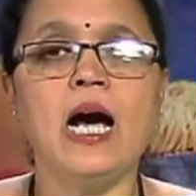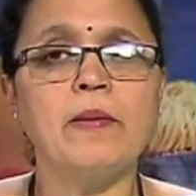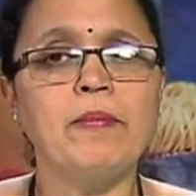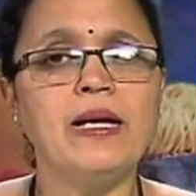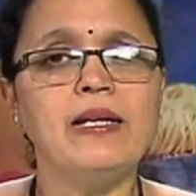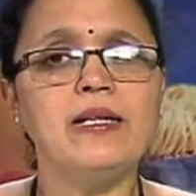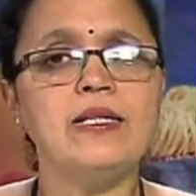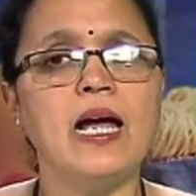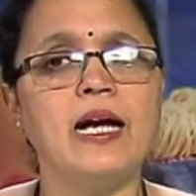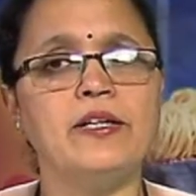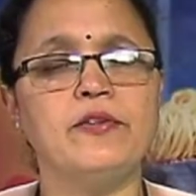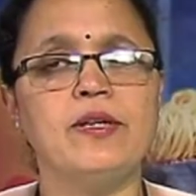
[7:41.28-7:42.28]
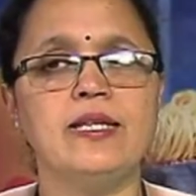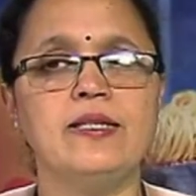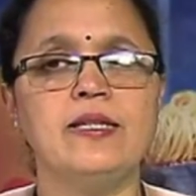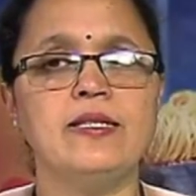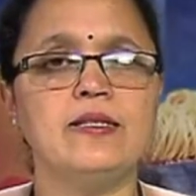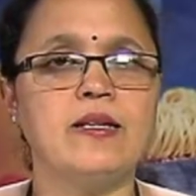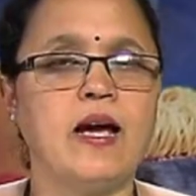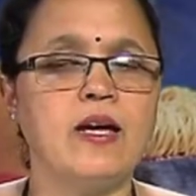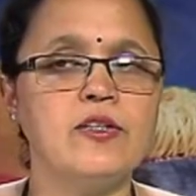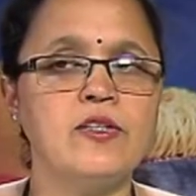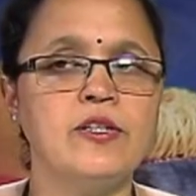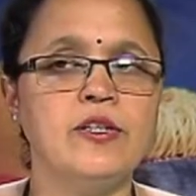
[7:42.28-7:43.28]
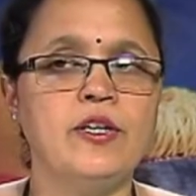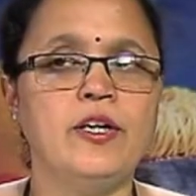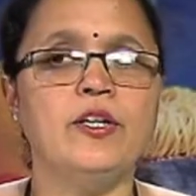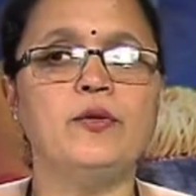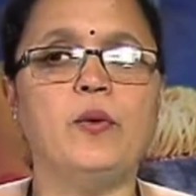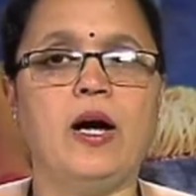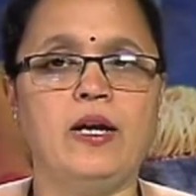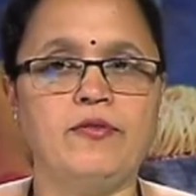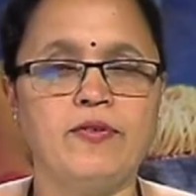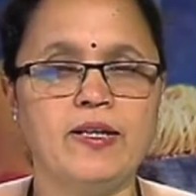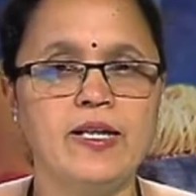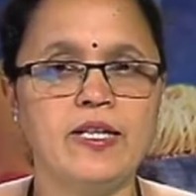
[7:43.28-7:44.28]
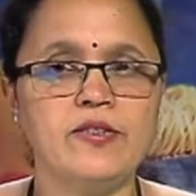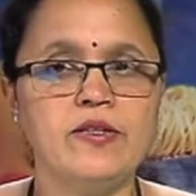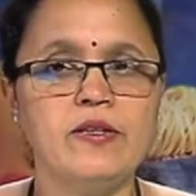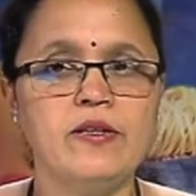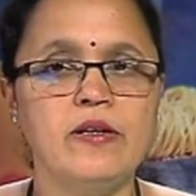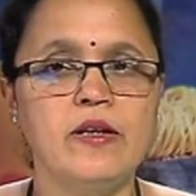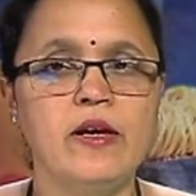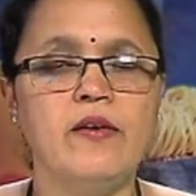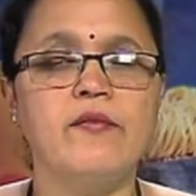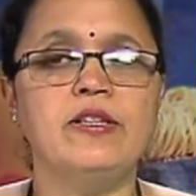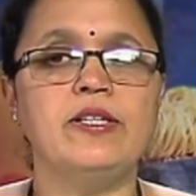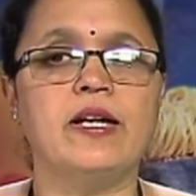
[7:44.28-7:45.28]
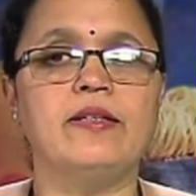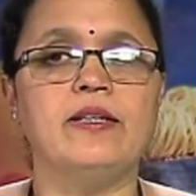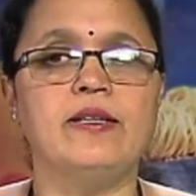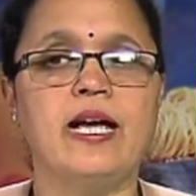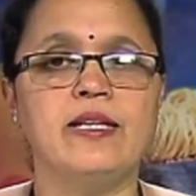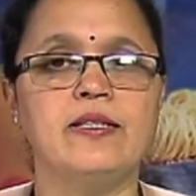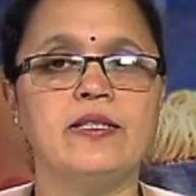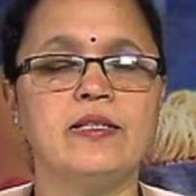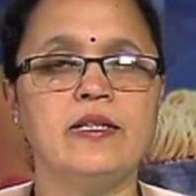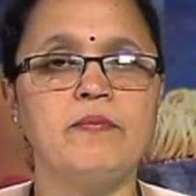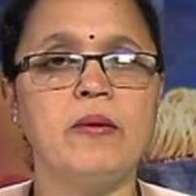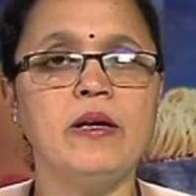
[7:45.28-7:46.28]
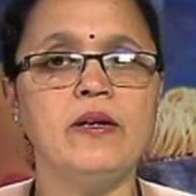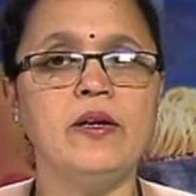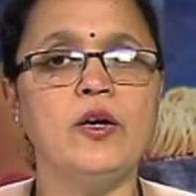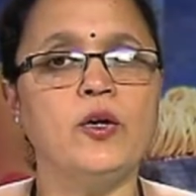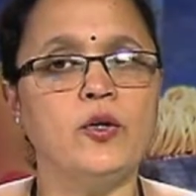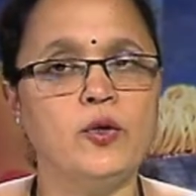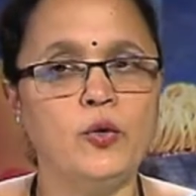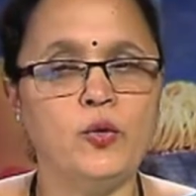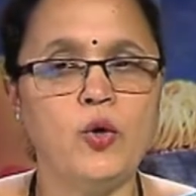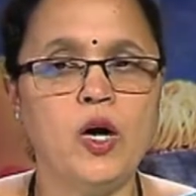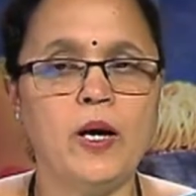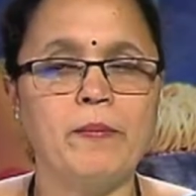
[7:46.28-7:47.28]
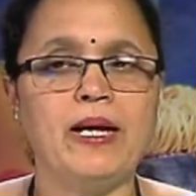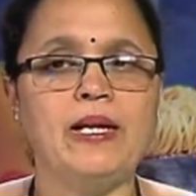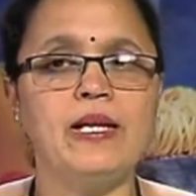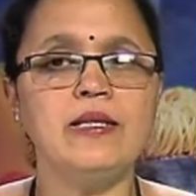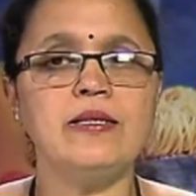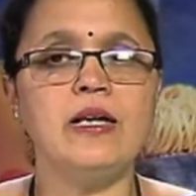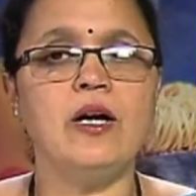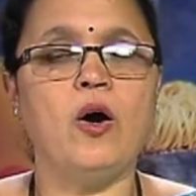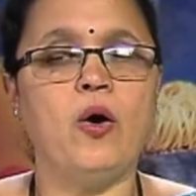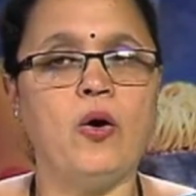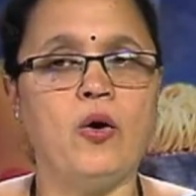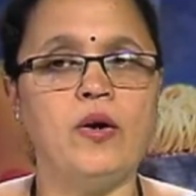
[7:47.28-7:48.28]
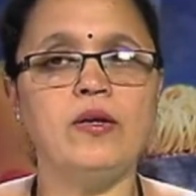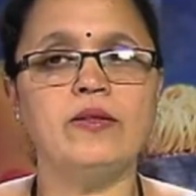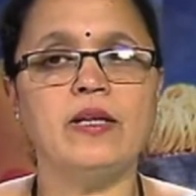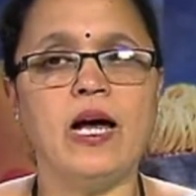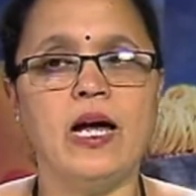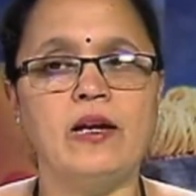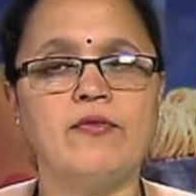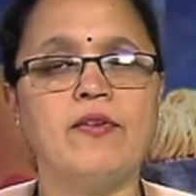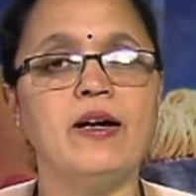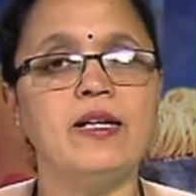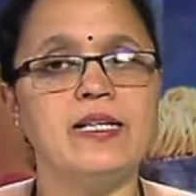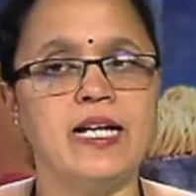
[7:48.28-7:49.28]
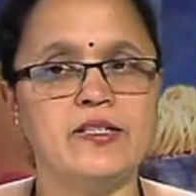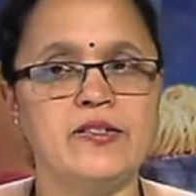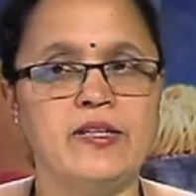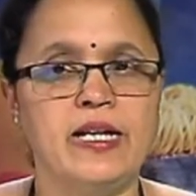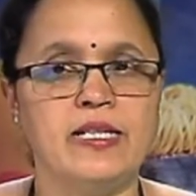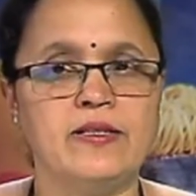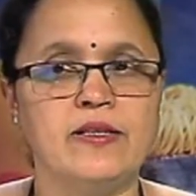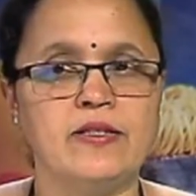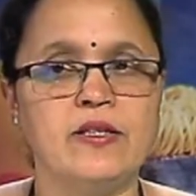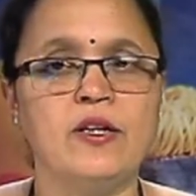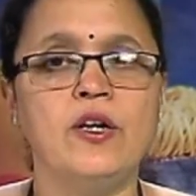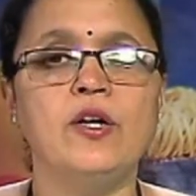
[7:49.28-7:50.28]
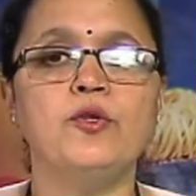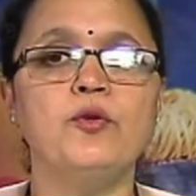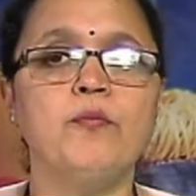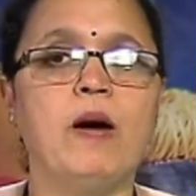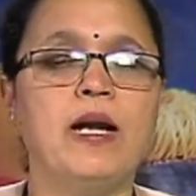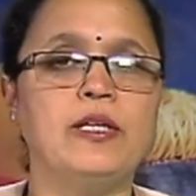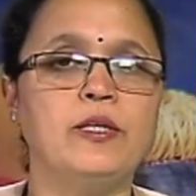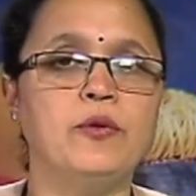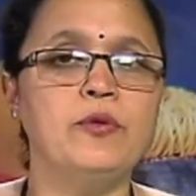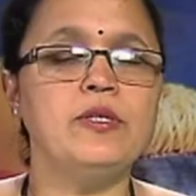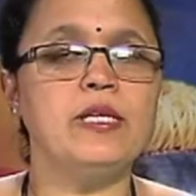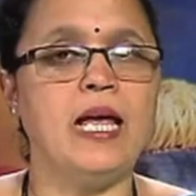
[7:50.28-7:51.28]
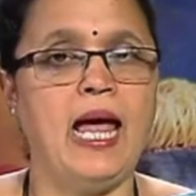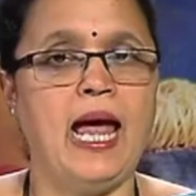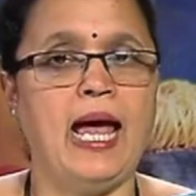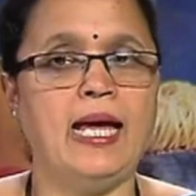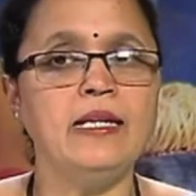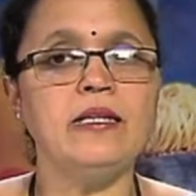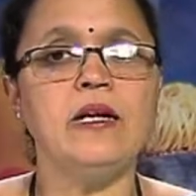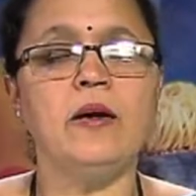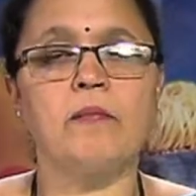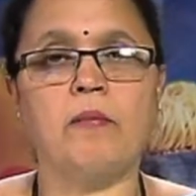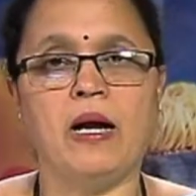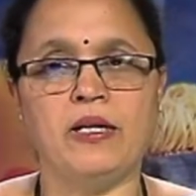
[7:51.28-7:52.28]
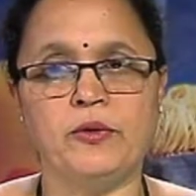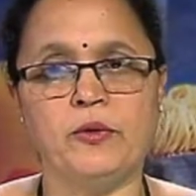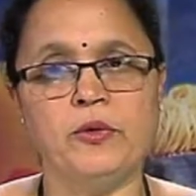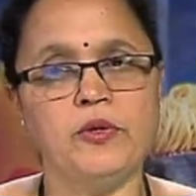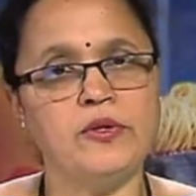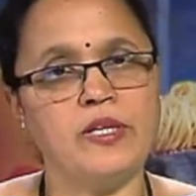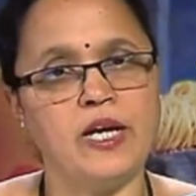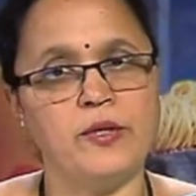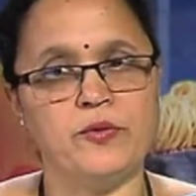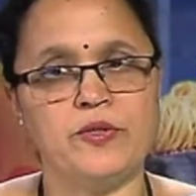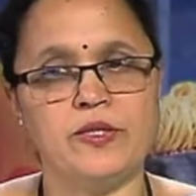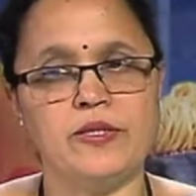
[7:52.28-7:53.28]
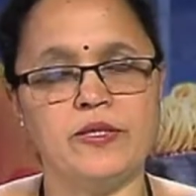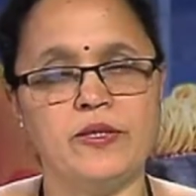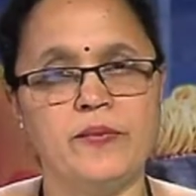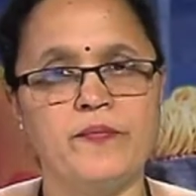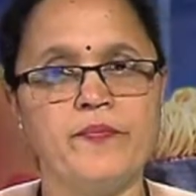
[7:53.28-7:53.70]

Amylase hydrolyzes starch to alpha dextrin which are then digested by glucoamylase or the alpha dextrinases to maltose and maltotrioses.